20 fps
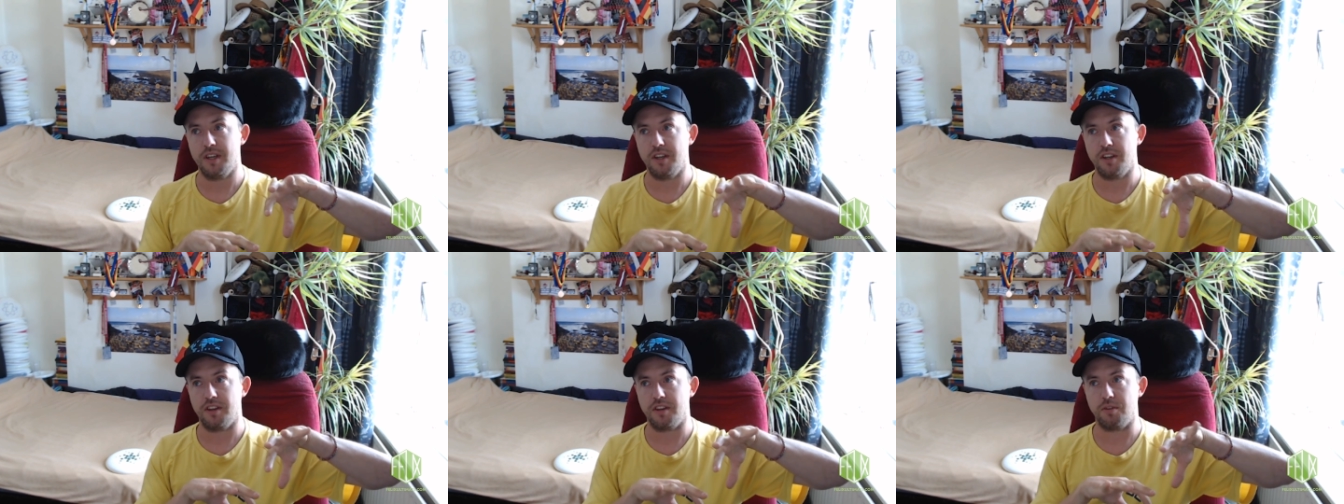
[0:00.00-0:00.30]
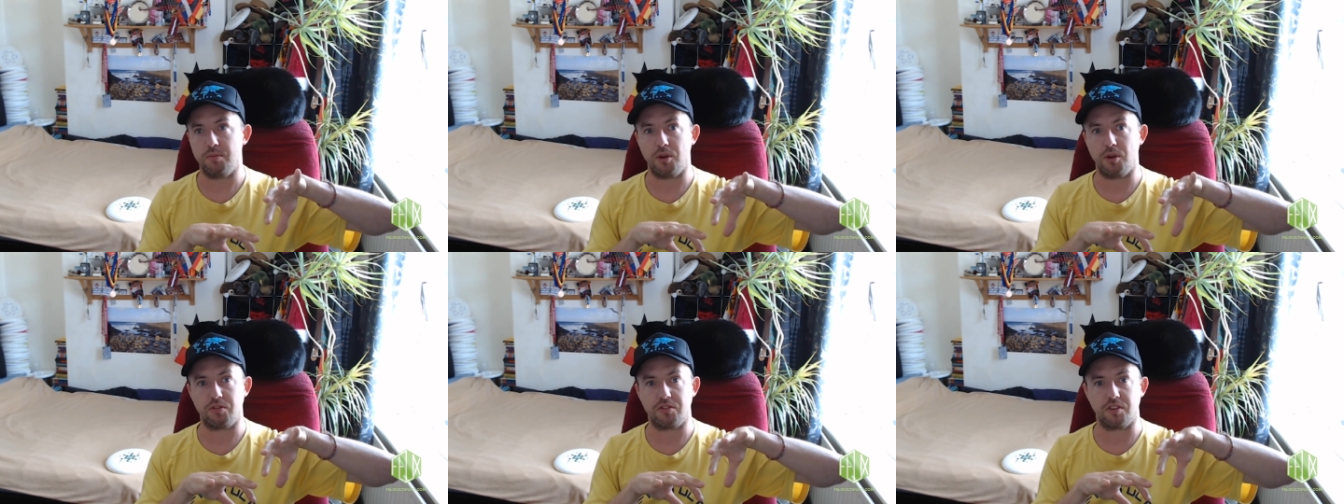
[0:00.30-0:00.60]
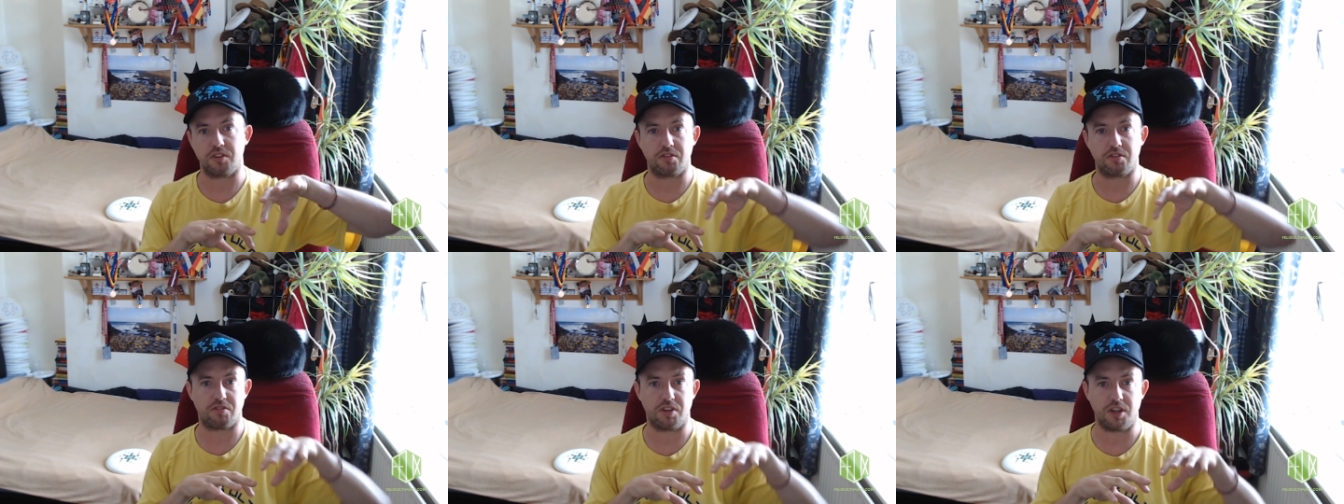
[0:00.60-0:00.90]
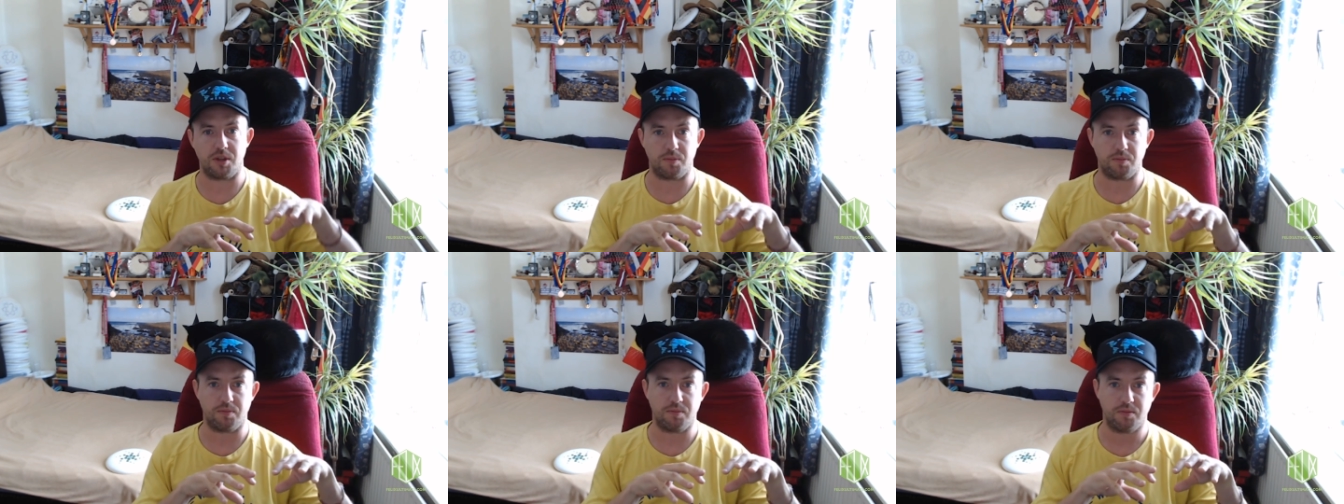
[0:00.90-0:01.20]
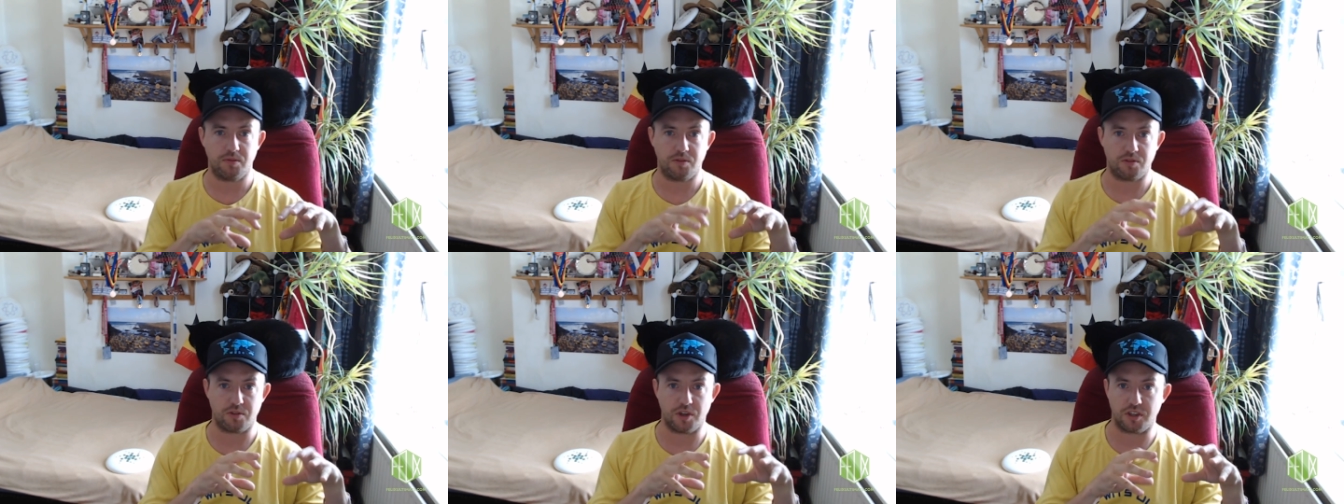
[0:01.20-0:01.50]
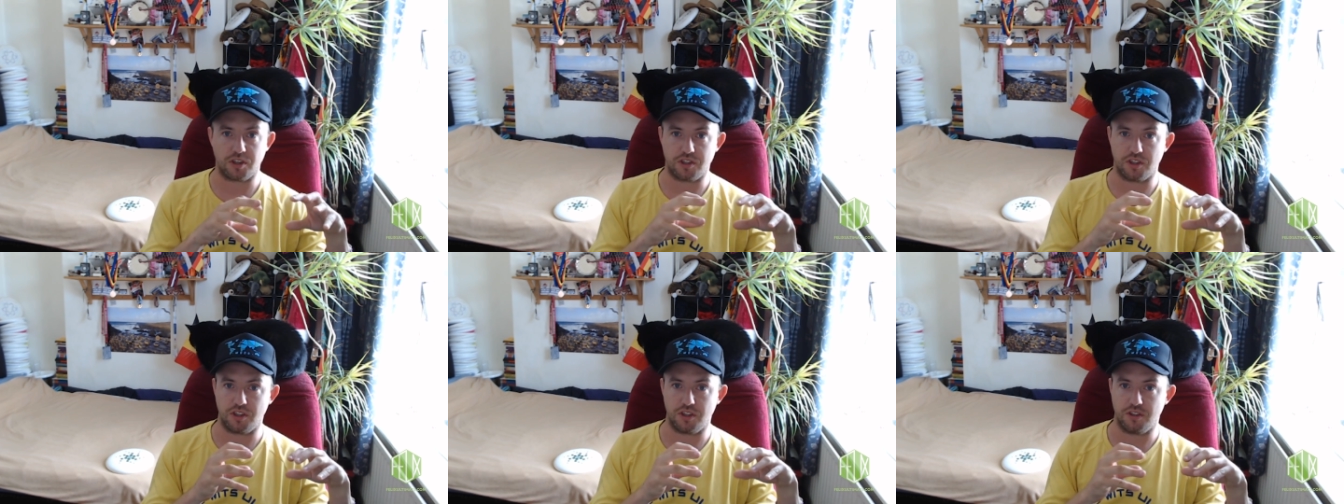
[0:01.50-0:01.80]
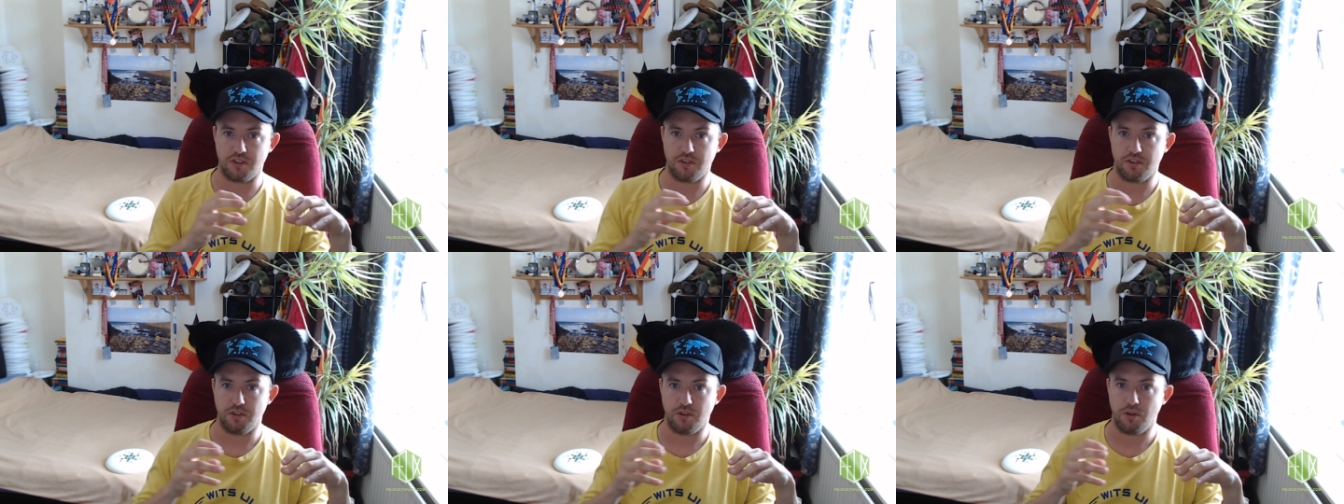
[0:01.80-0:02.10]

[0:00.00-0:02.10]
the most extreme structure